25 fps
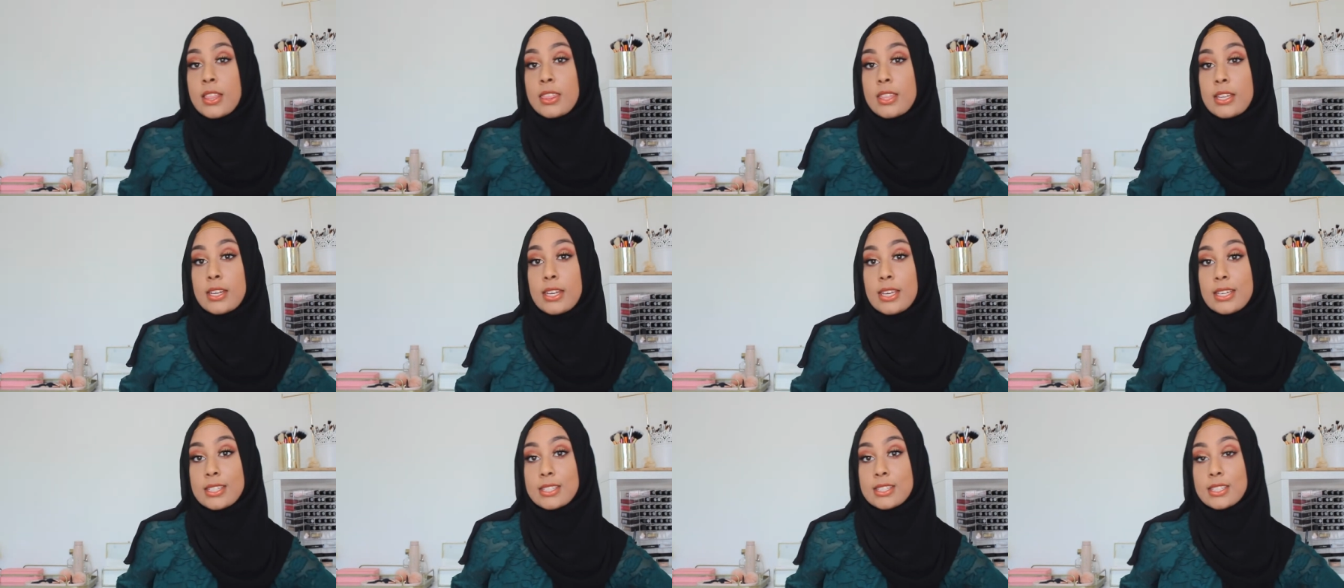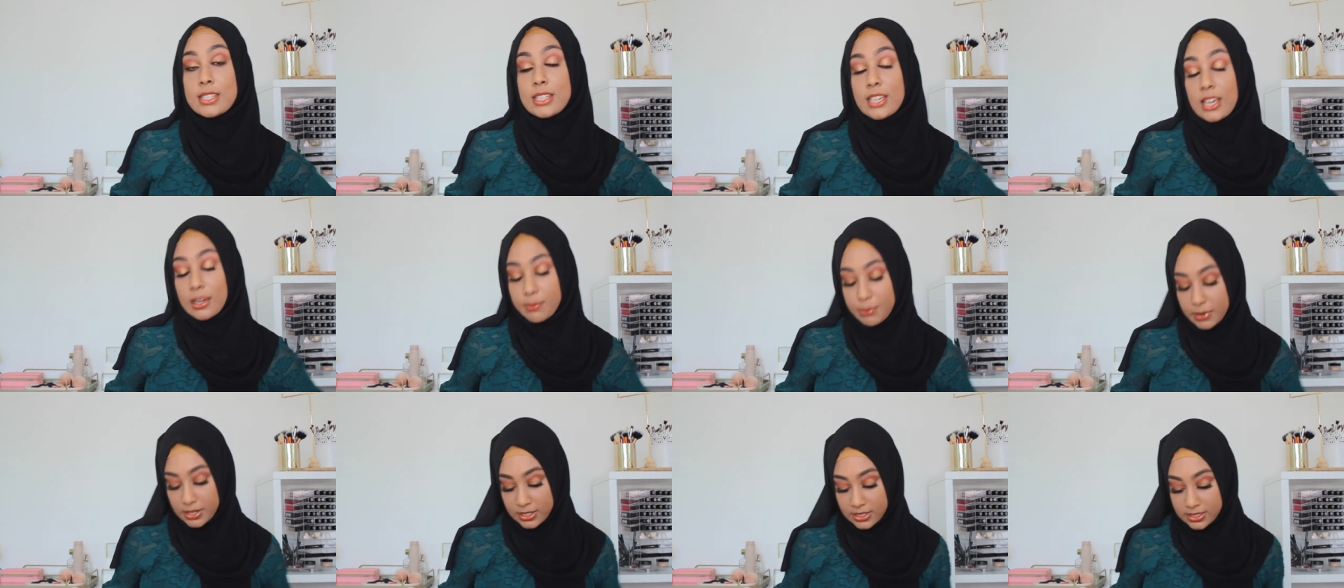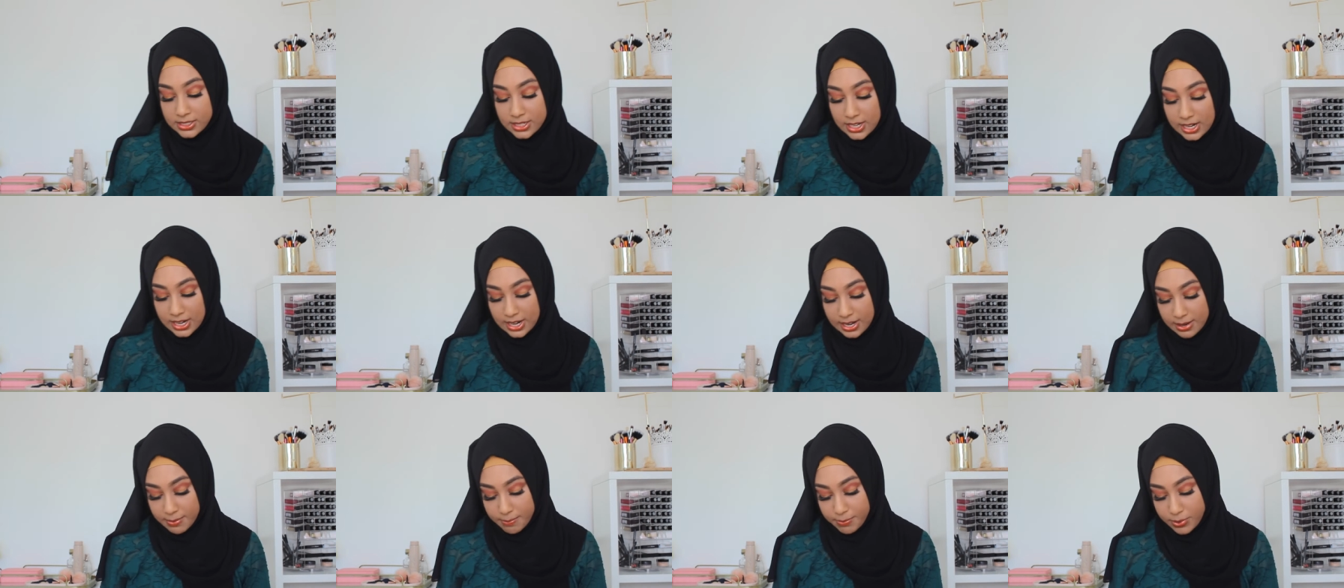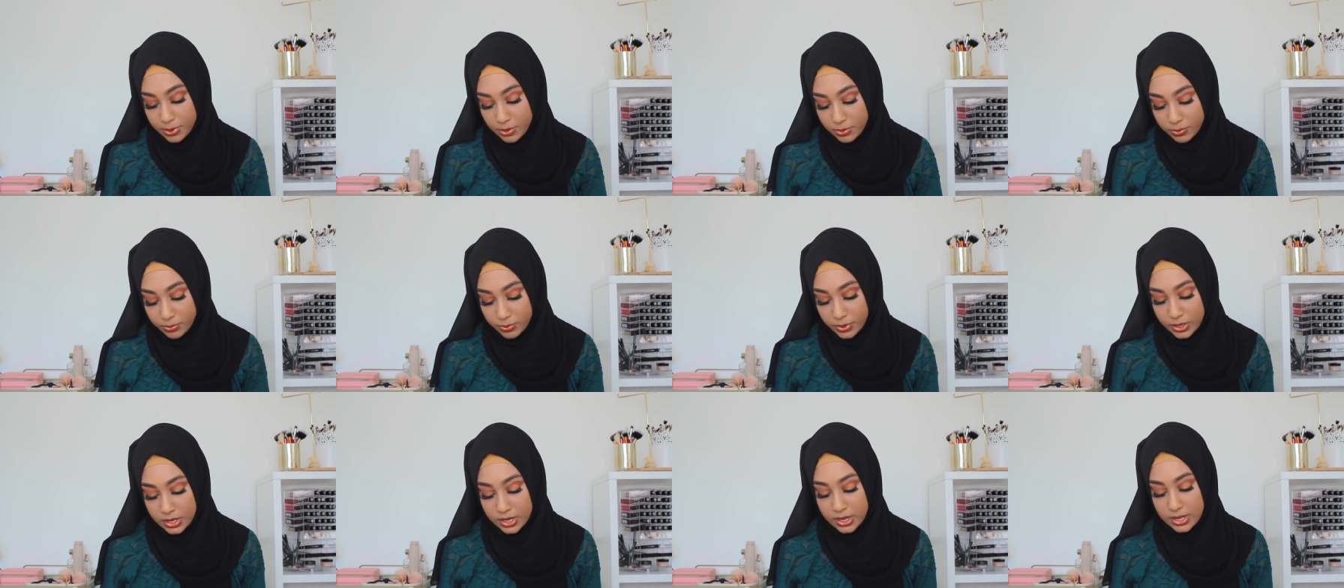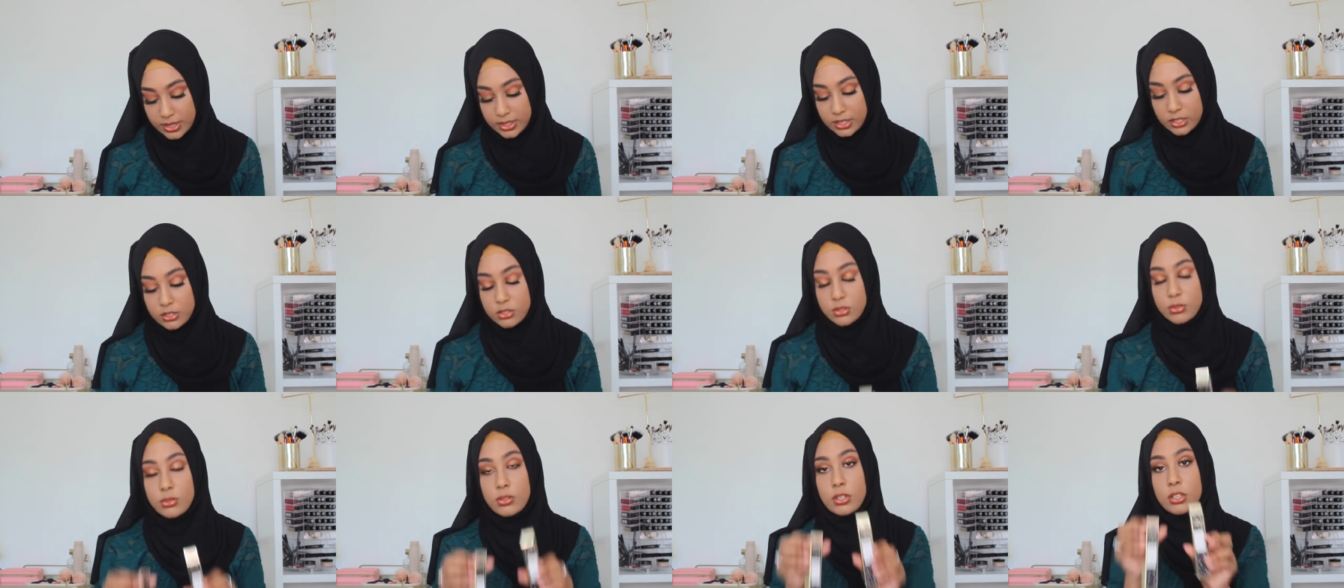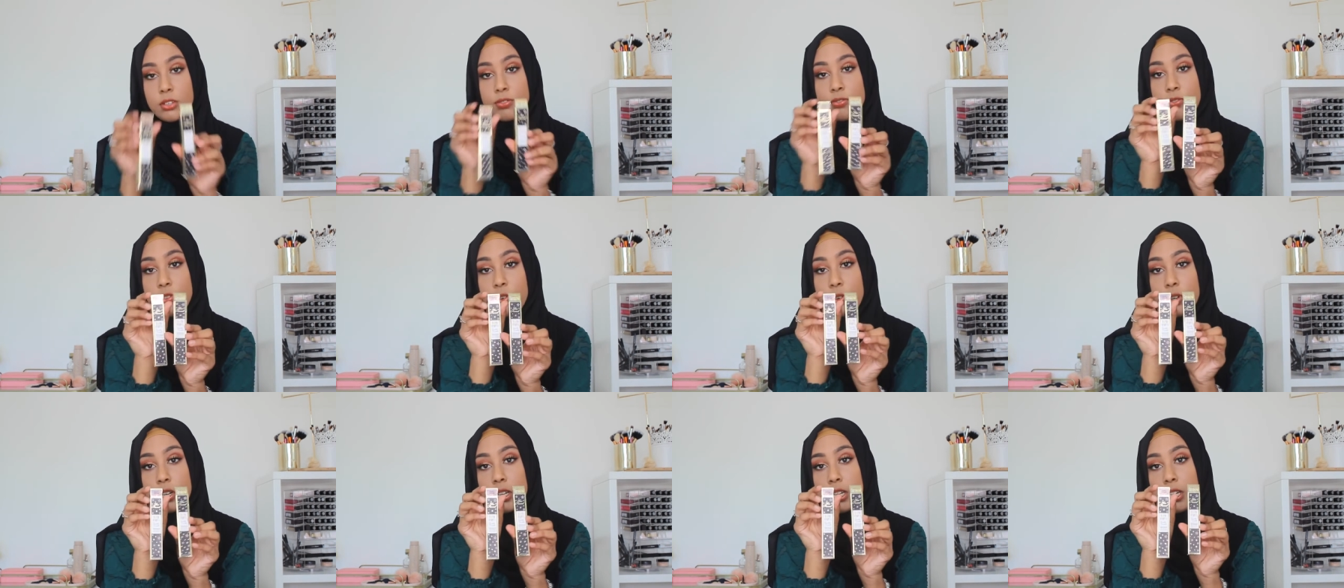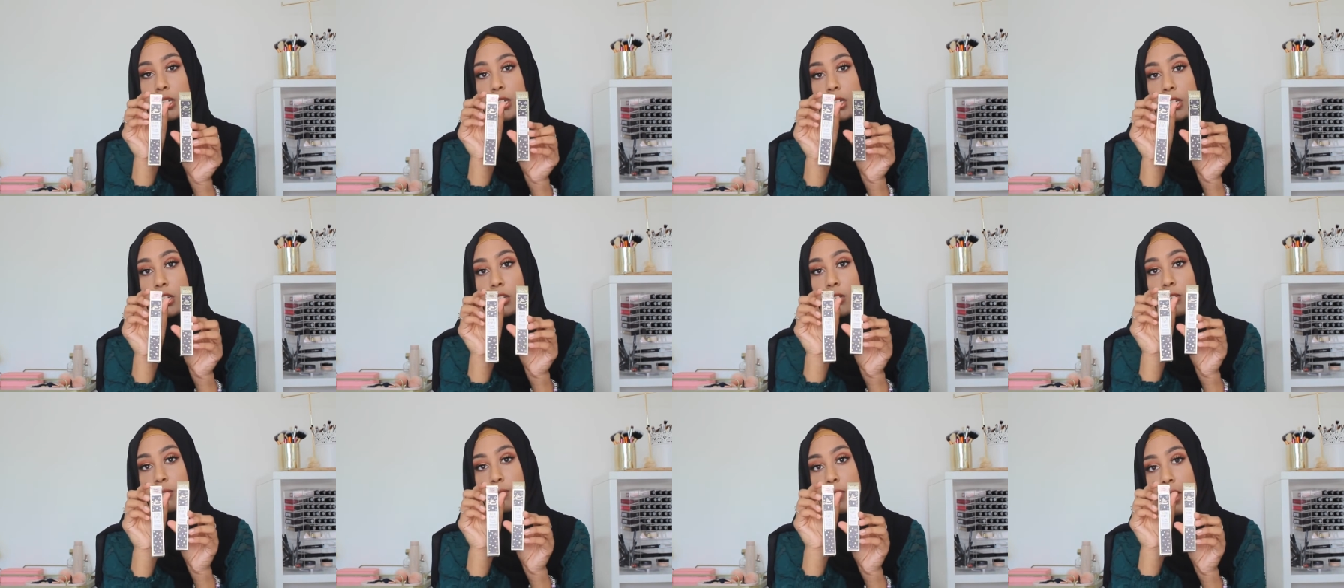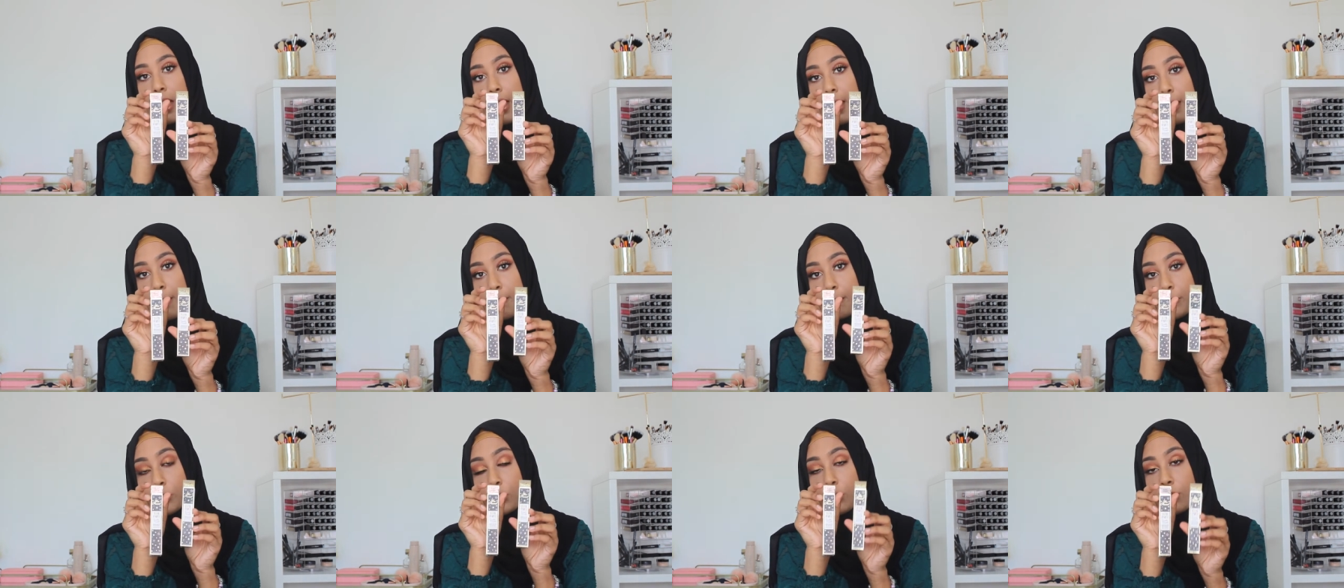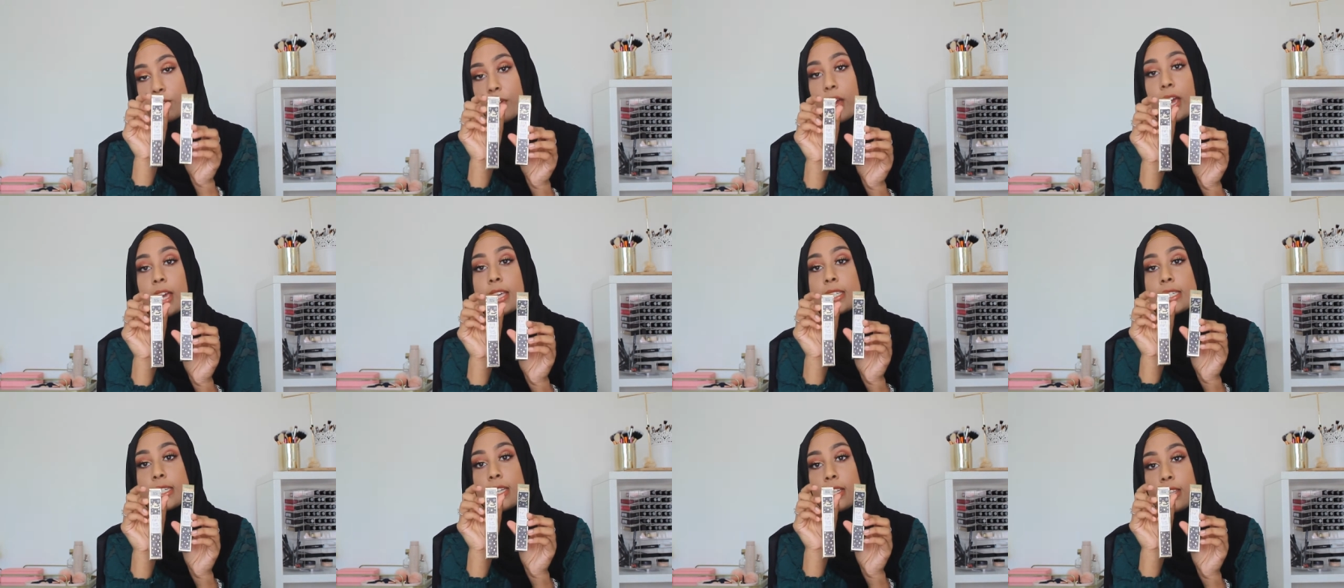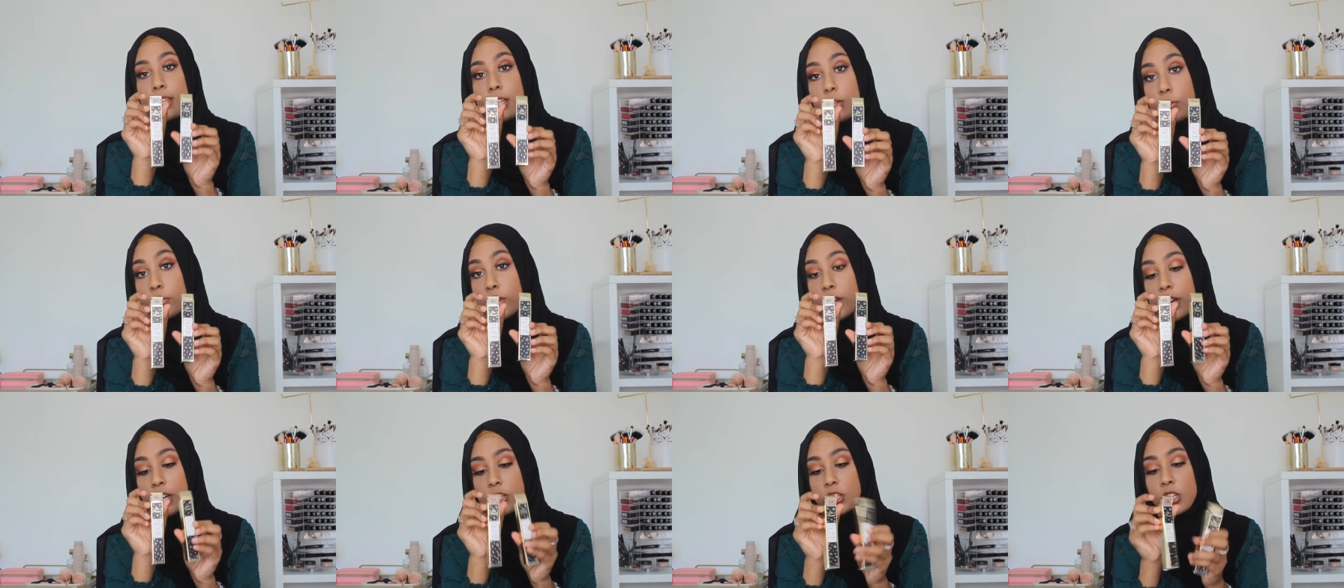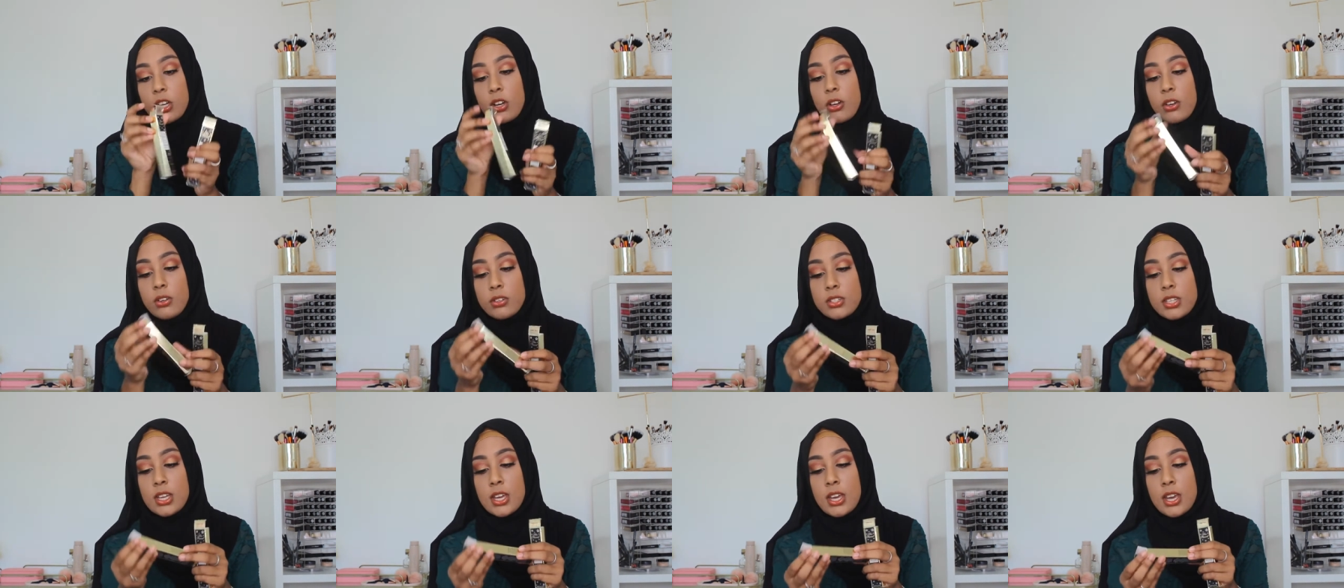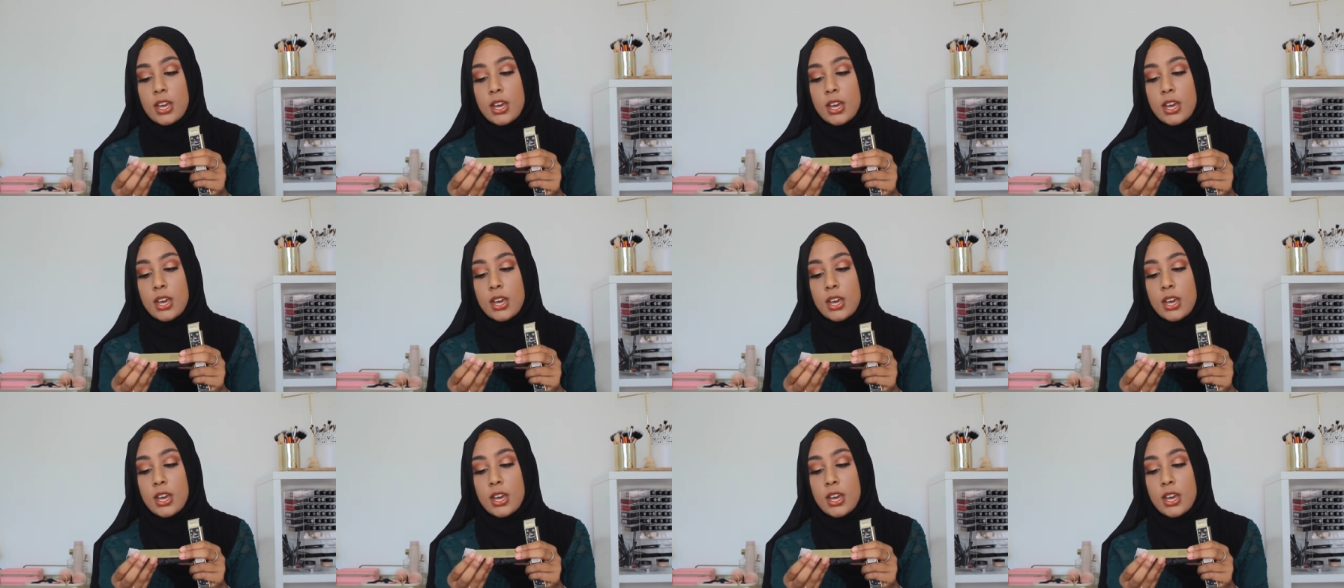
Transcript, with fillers: The next thing I picked up were the Tutti Frutti um, Too Faced Liquid Eyeshadows.